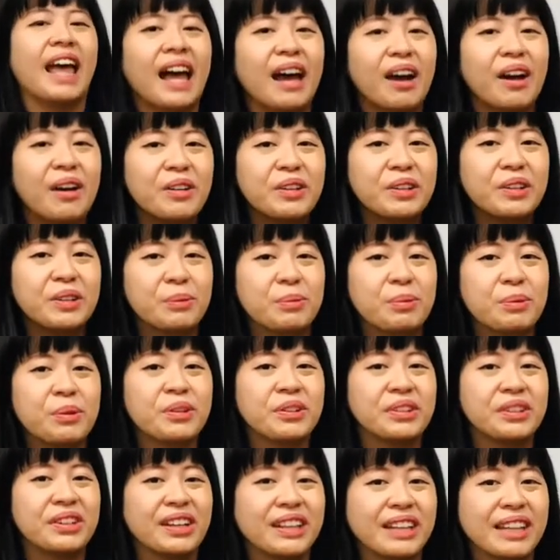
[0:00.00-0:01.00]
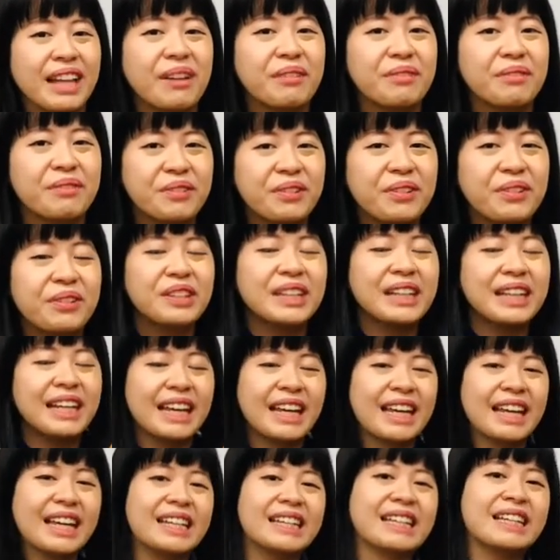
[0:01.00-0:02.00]
out, you put your left foot
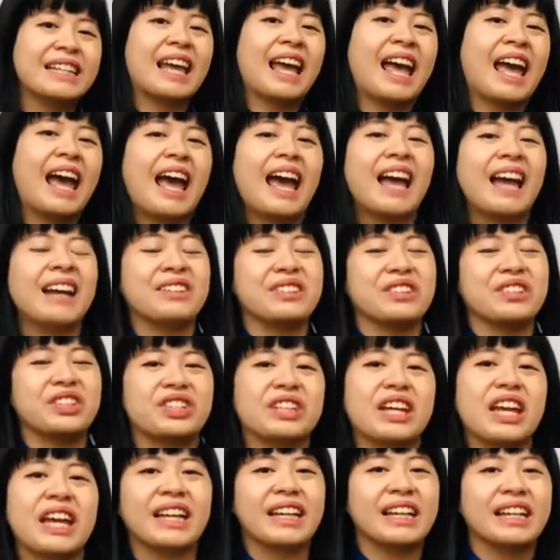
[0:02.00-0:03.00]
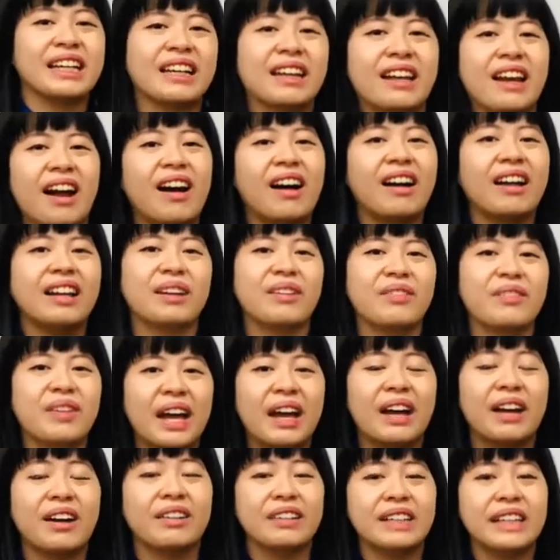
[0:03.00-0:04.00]
in, and you shake it all
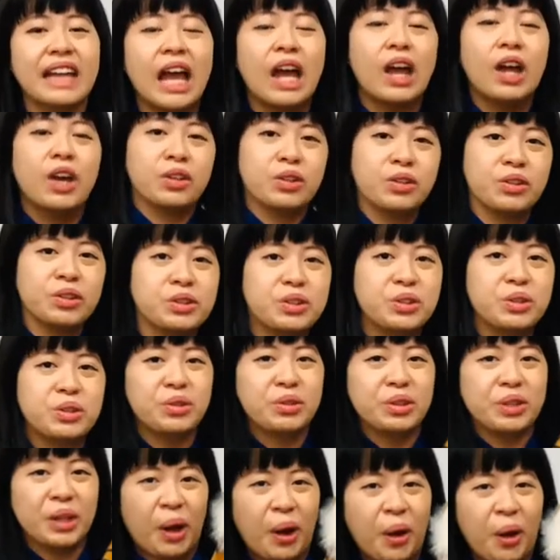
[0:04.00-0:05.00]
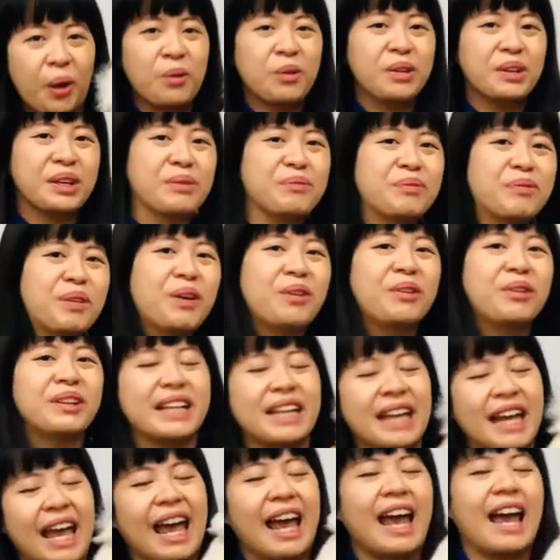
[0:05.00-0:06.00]
about. You do the hokey
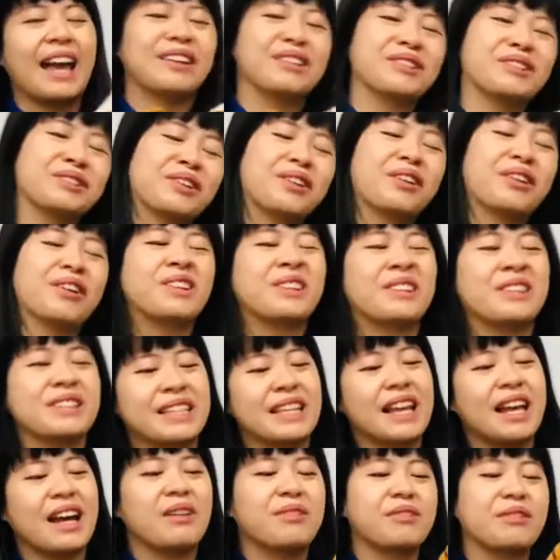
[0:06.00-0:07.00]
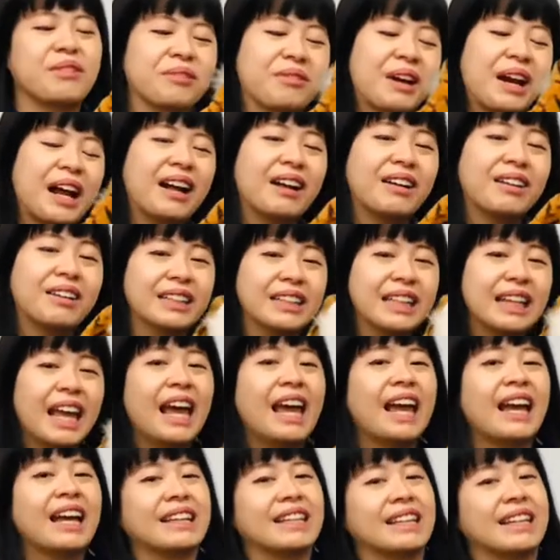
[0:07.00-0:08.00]
pokey and you turn yourself around.
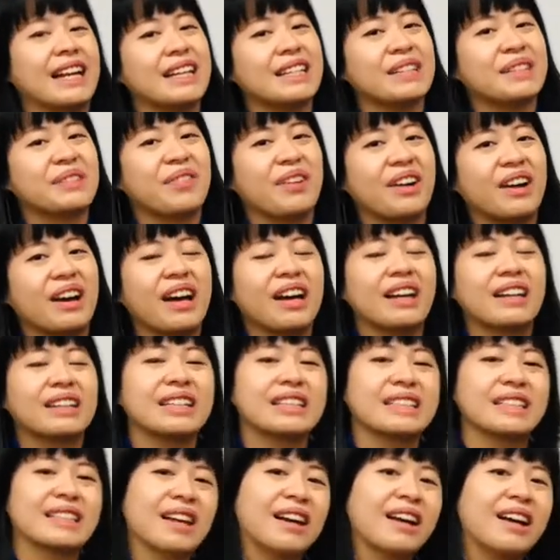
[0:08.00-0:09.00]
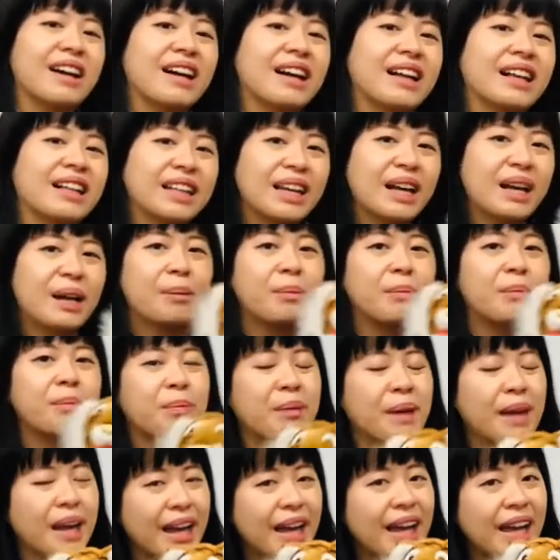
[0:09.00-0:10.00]
That's what it's all
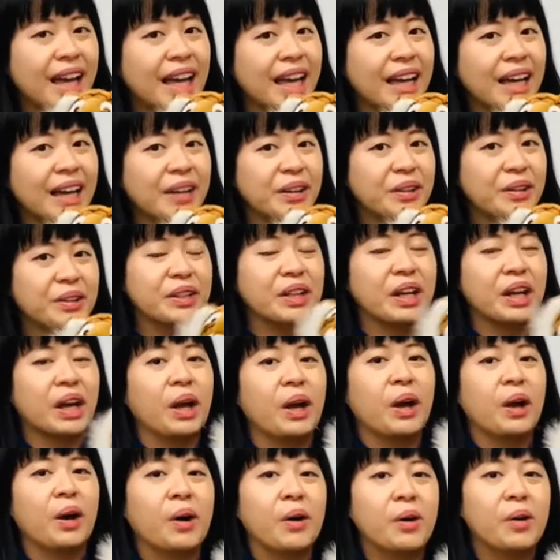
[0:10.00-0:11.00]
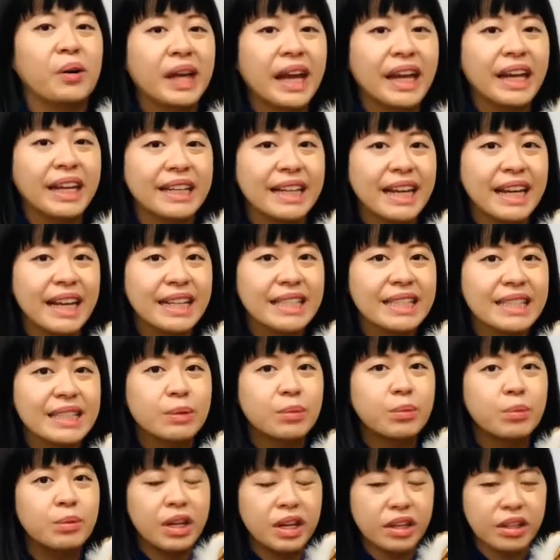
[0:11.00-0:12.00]
about. Okay, next,
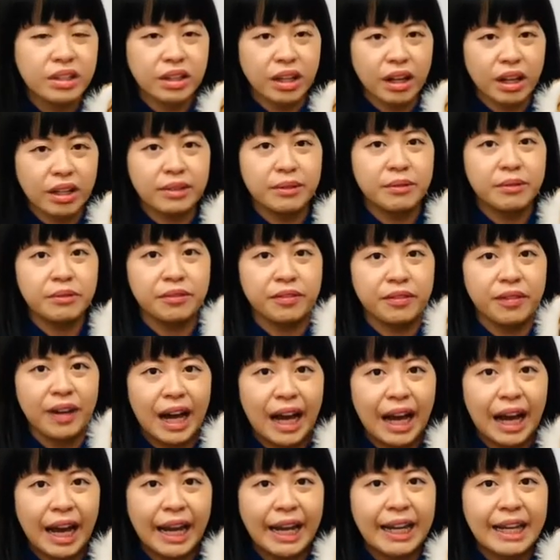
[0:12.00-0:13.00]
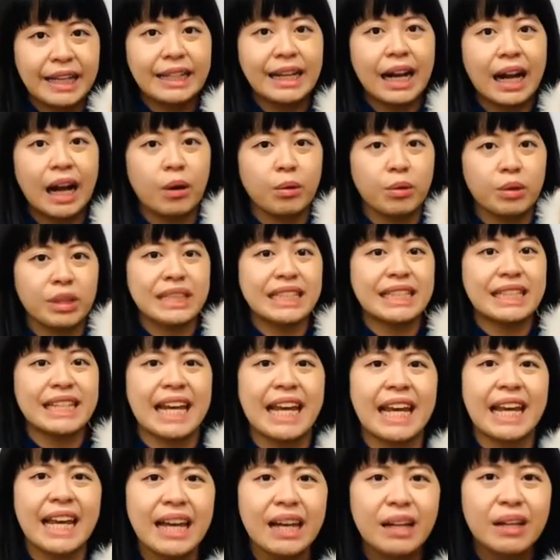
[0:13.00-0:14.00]
we are gonna find our
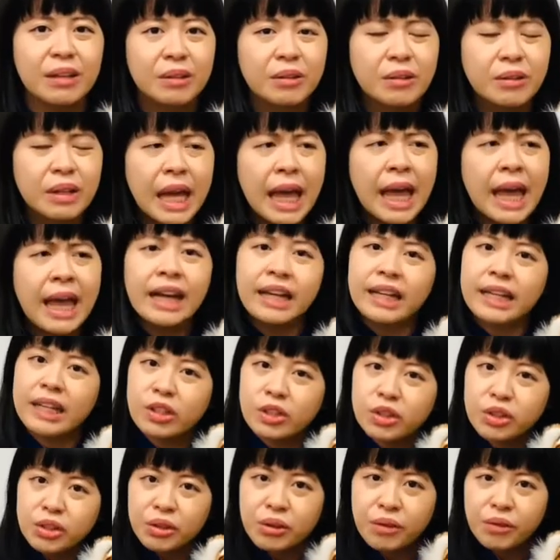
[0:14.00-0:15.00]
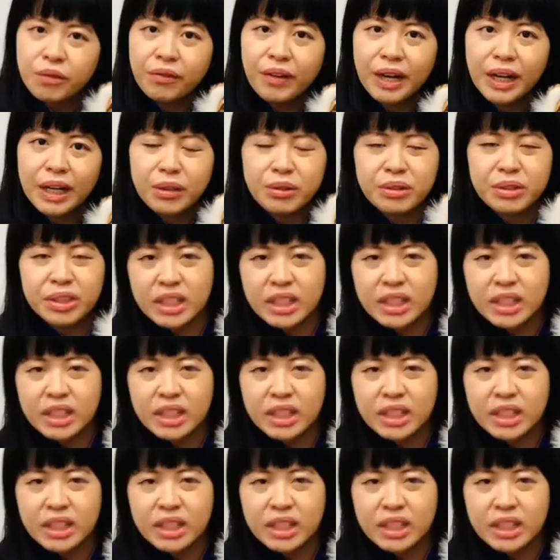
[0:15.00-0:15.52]
tail. Can you find your